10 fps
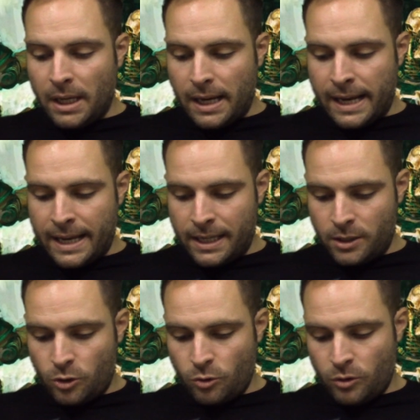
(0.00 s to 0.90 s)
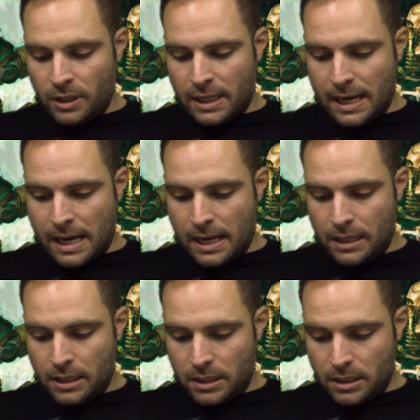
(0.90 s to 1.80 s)
and you can get
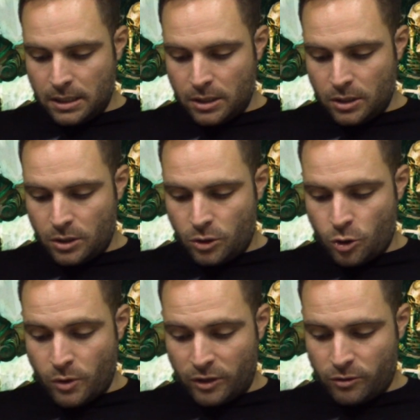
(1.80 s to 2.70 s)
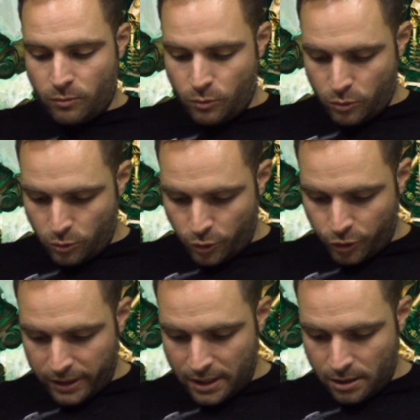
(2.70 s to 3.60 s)
2 extra Warlord
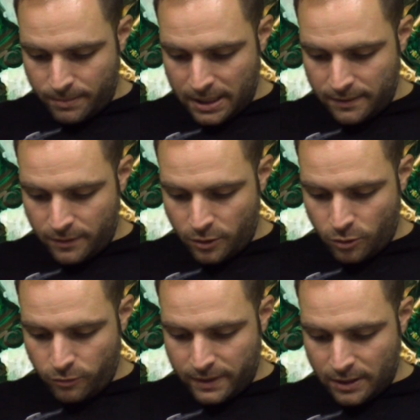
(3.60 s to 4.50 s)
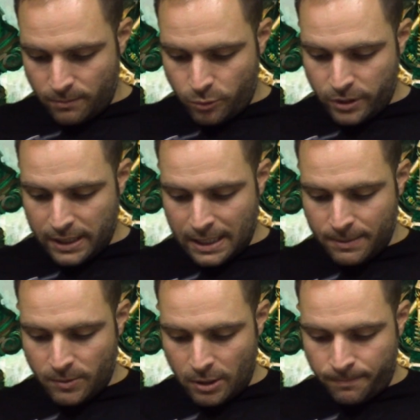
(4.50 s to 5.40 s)
traits, I believe, in a 2,000 point game
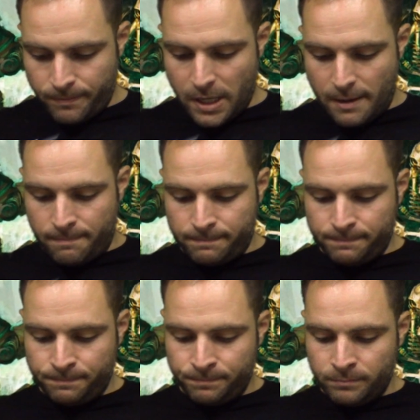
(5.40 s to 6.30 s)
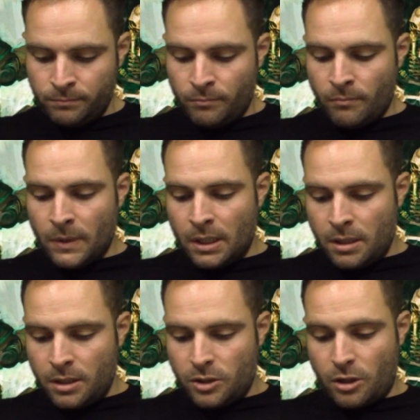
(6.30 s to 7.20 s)
as well. Yeah.
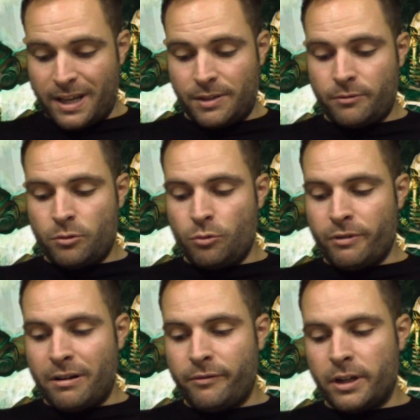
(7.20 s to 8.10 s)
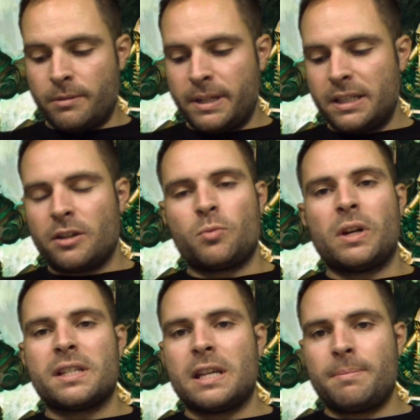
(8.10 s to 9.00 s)
So that's called Rarefied Nobility. So it's
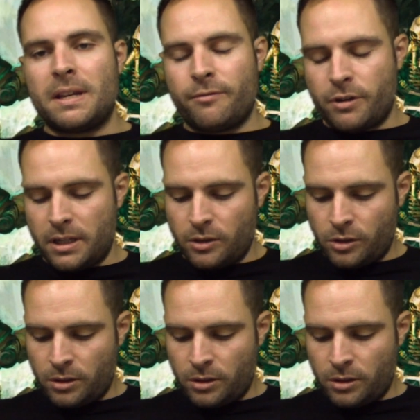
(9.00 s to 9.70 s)
1 CP for each.